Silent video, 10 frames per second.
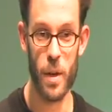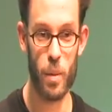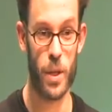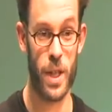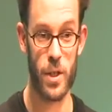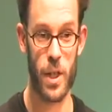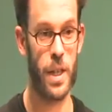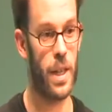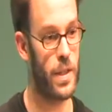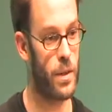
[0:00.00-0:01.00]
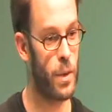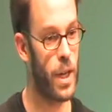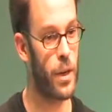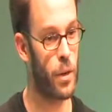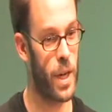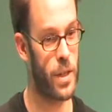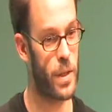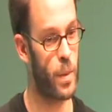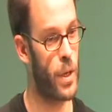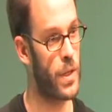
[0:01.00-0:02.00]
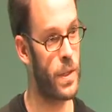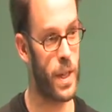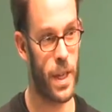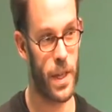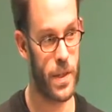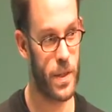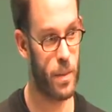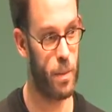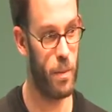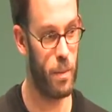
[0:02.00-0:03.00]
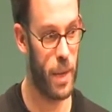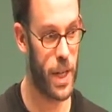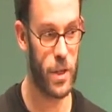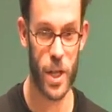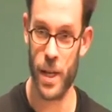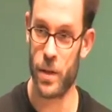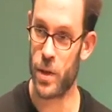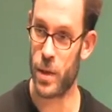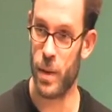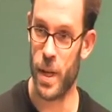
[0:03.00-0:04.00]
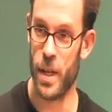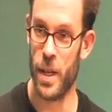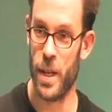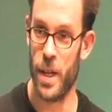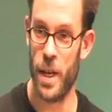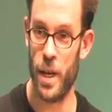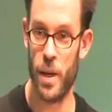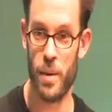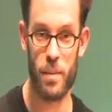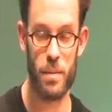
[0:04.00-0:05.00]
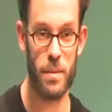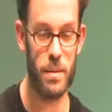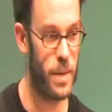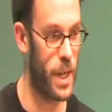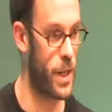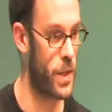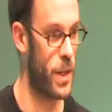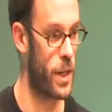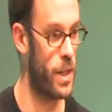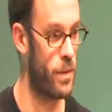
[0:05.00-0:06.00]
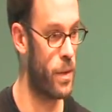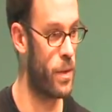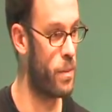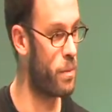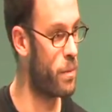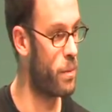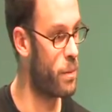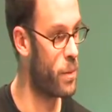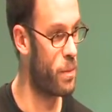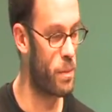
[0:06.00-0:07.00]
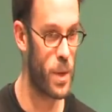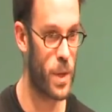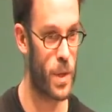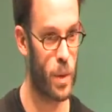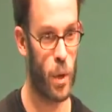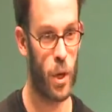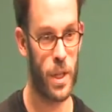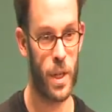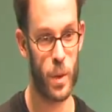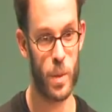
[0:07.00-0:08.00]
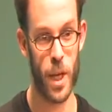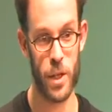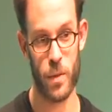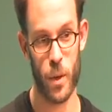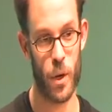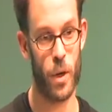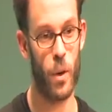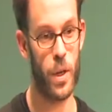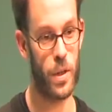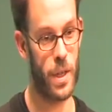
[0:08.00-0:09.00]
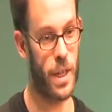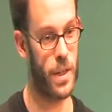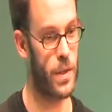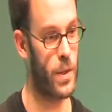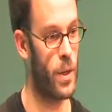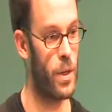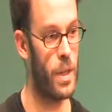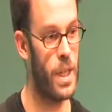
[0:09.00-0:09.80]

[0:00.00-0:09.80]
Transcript: potentially there's a really courageous person that has made a change, and there's not even the support that was pledged for going to that. So